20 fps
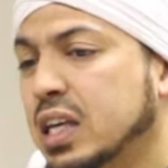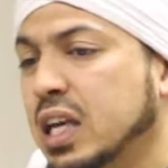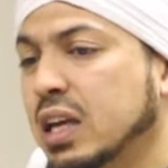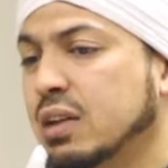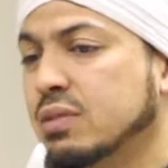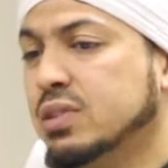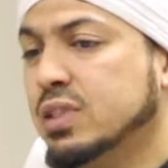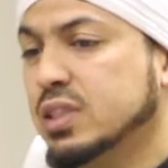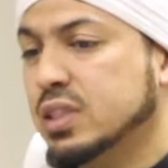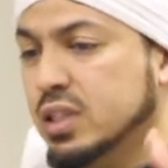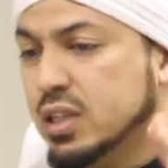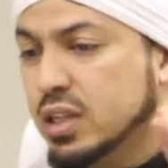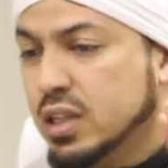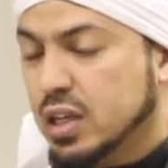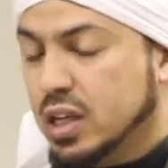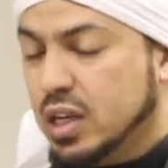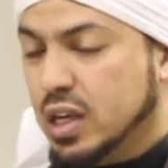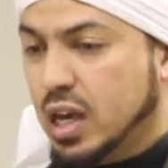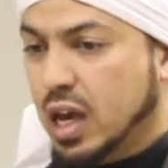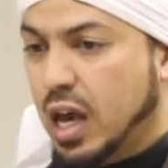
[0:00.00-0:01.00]
gives
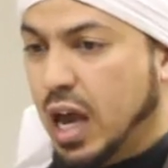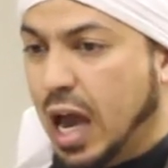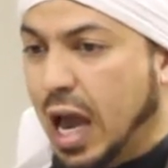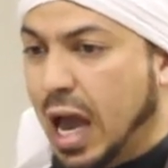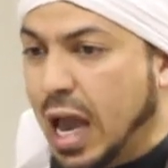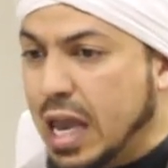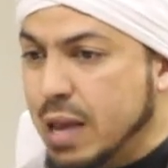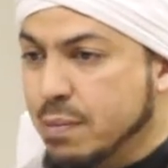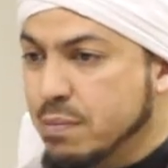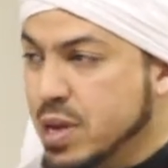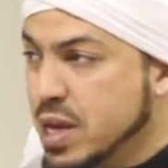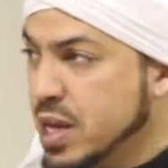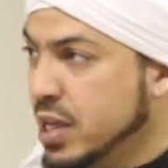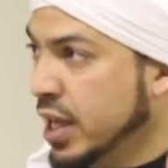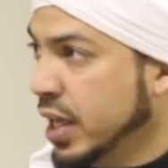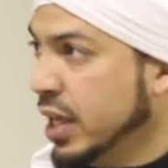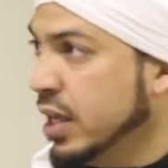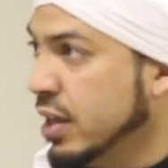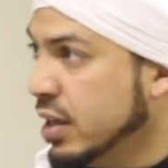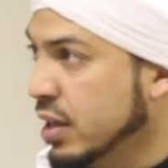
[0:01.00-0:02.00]
a
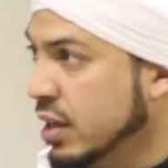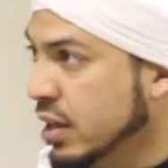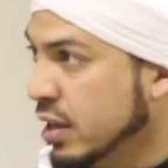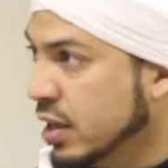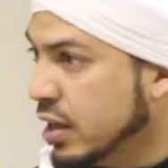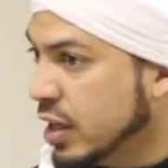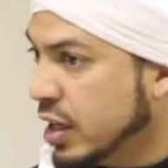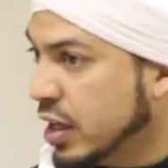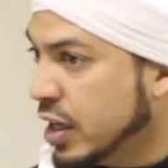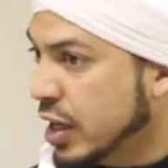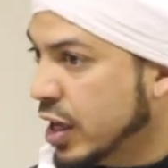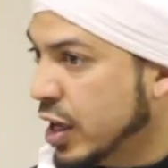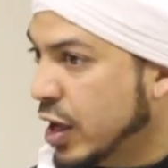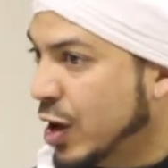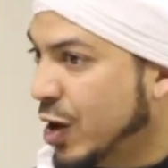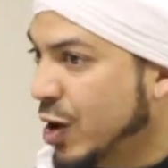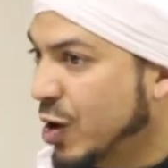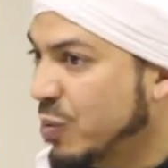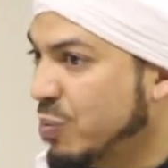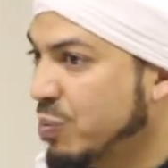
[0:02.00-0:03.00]
meaning,
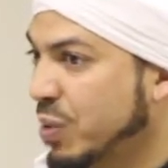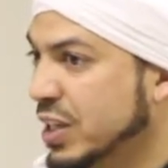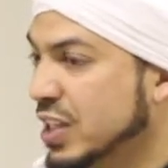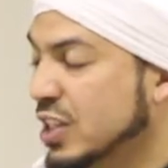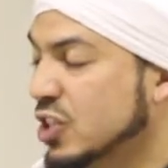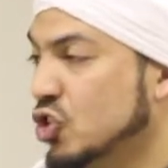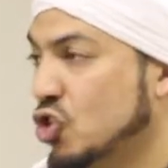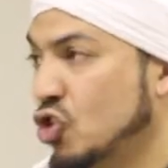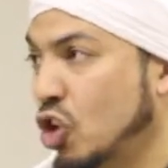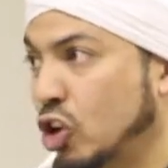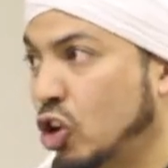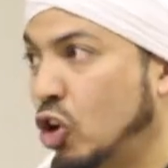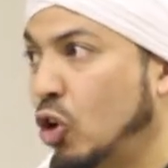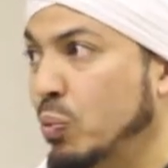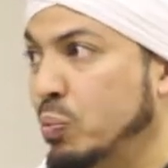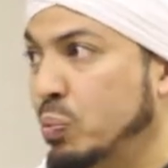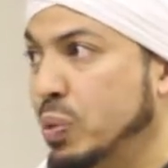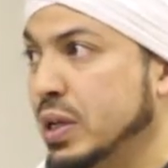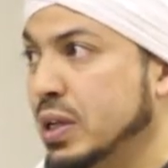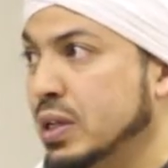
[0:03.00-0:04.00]
but it's not
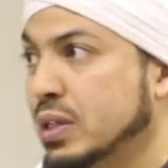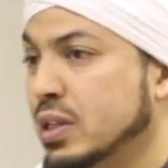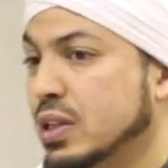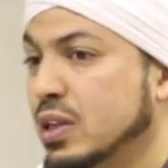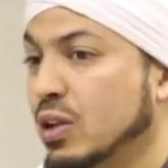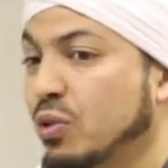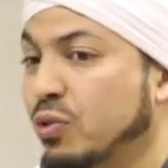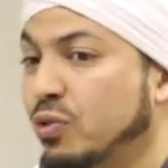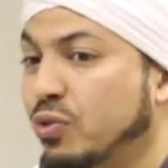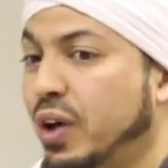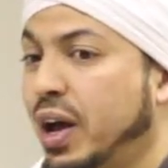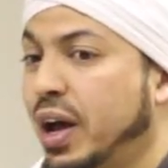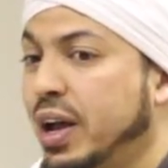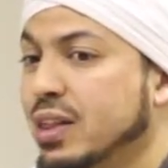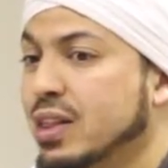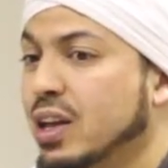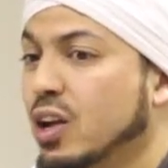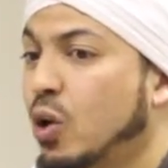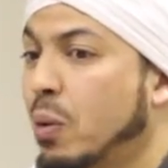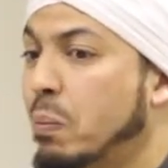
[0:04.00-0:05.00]
complete. You'll
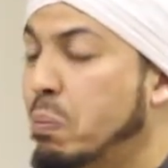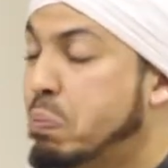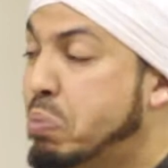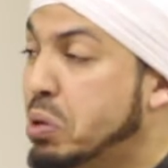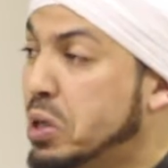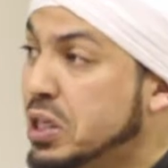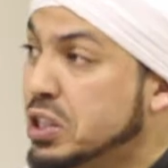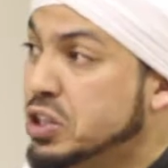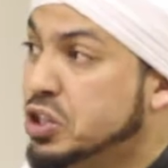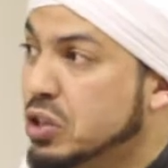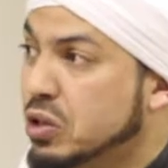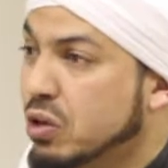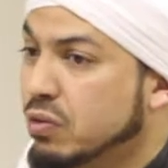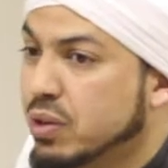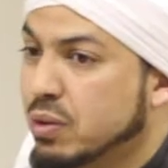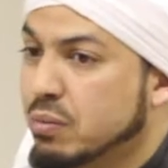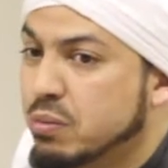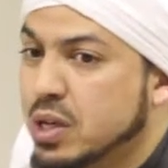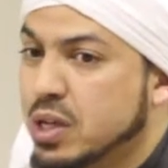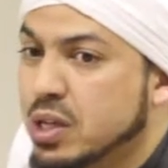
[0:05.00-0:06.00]
find the completion
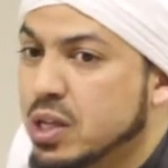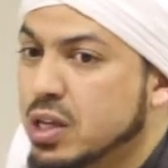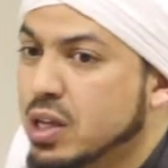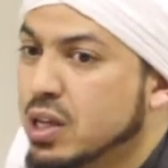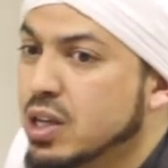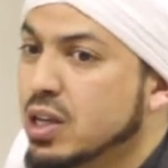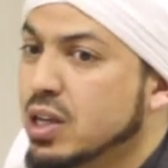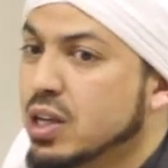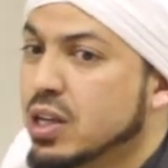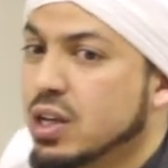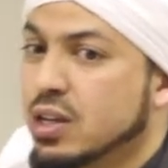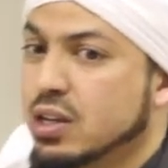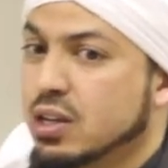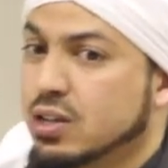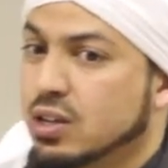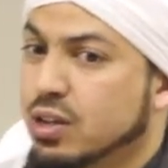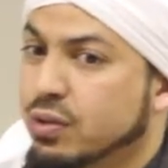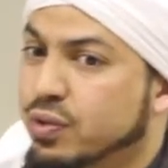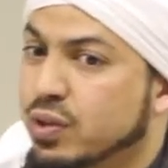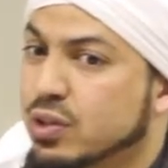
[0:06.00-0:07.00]
of the meaning in a
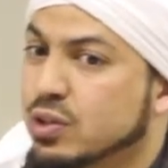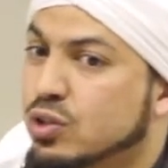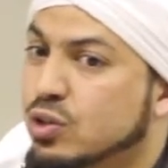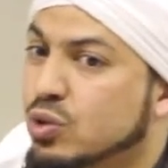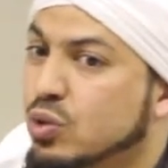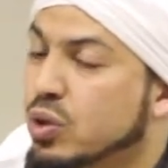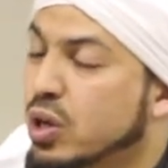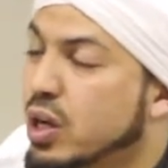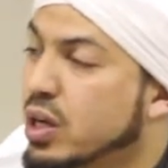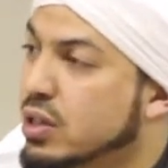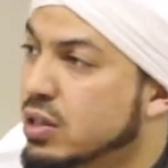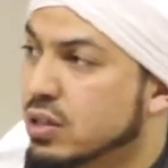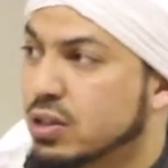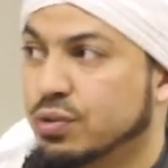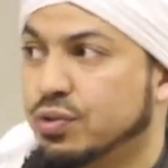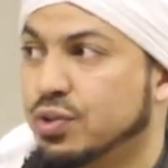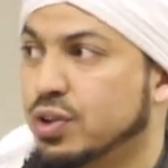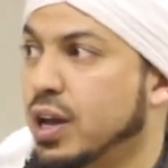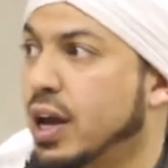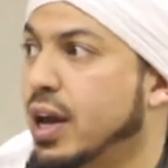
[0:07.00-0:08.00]
different surah, in a
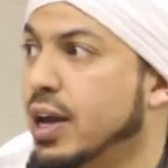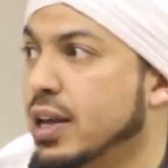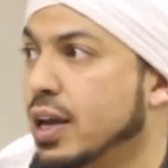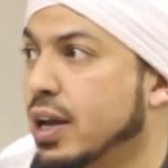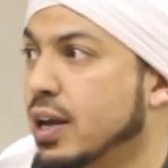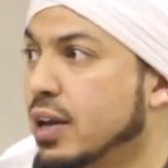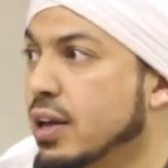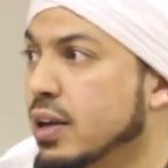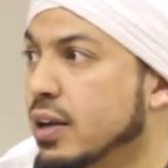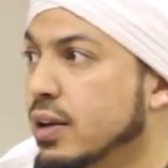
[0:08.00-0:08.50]
different ayah.